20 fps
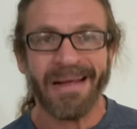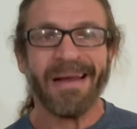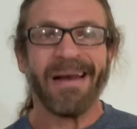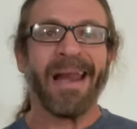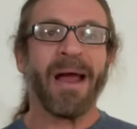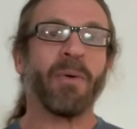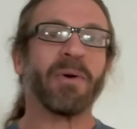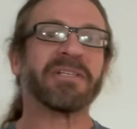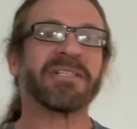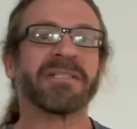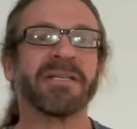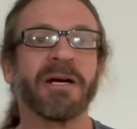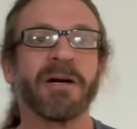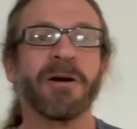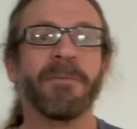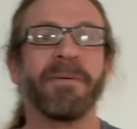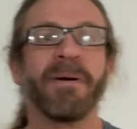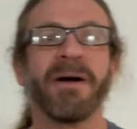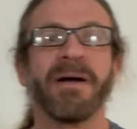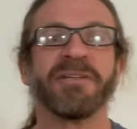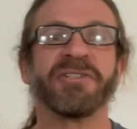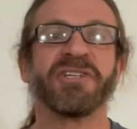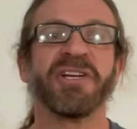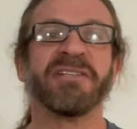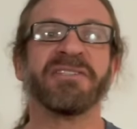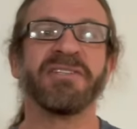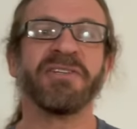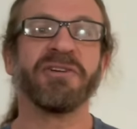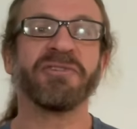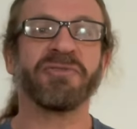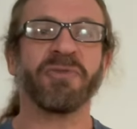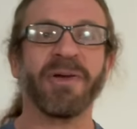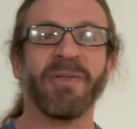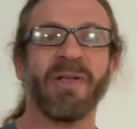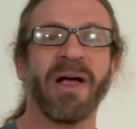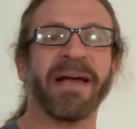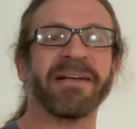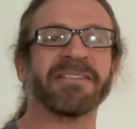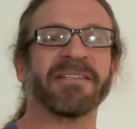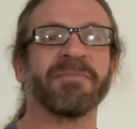Now, a sucker punch is usually
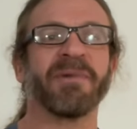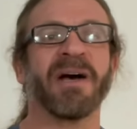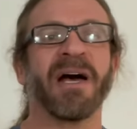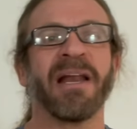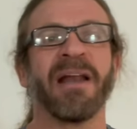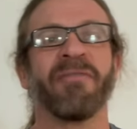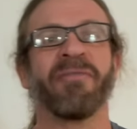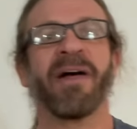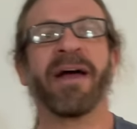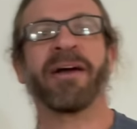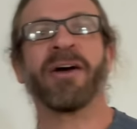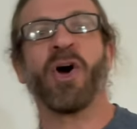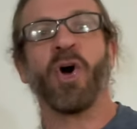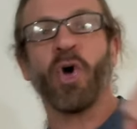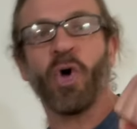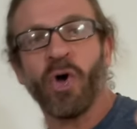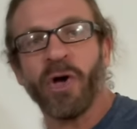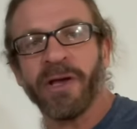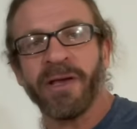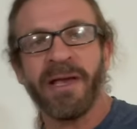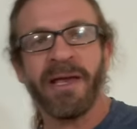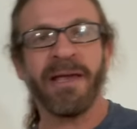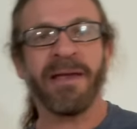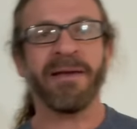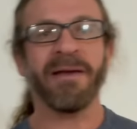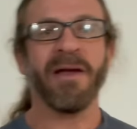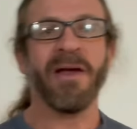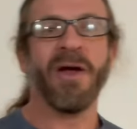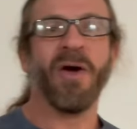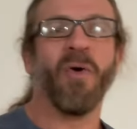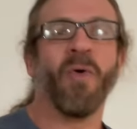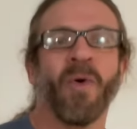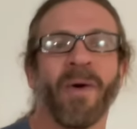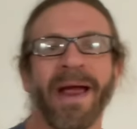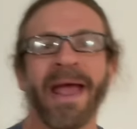like some kind of like a hooking or